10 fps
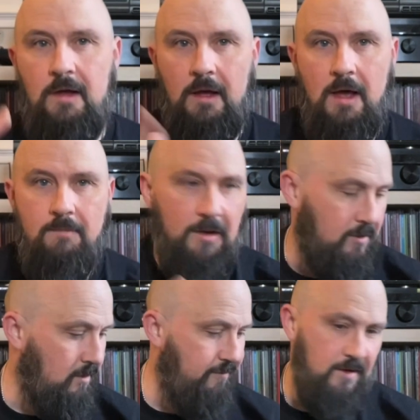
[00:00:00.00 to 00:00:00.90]
I
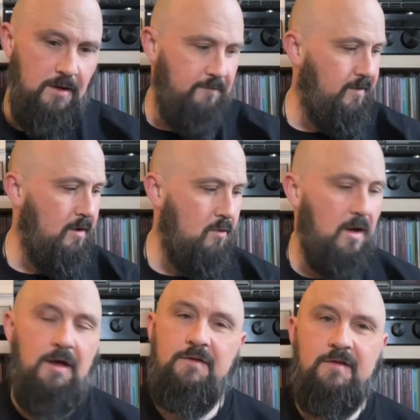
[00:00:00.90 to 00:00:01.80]
don't know if any of you
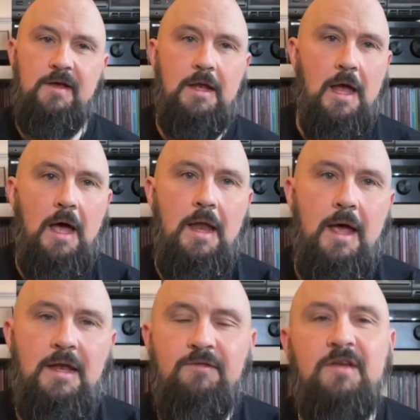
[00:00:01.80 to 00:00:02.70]
had seen
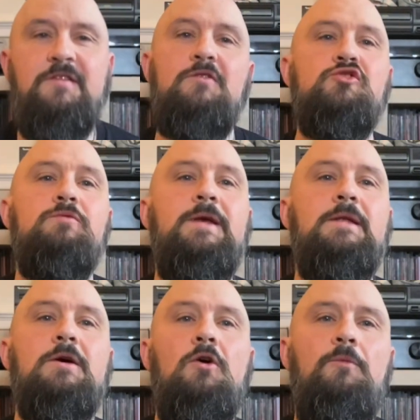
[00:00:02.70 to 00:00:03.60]
any of our social
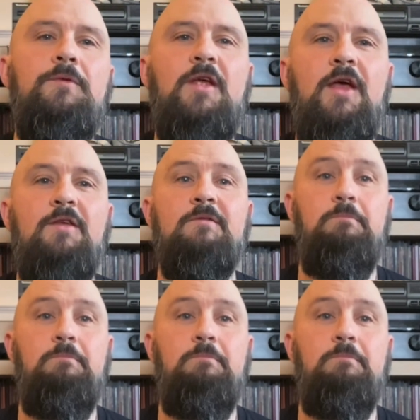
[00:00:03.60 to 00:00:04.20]
media updates,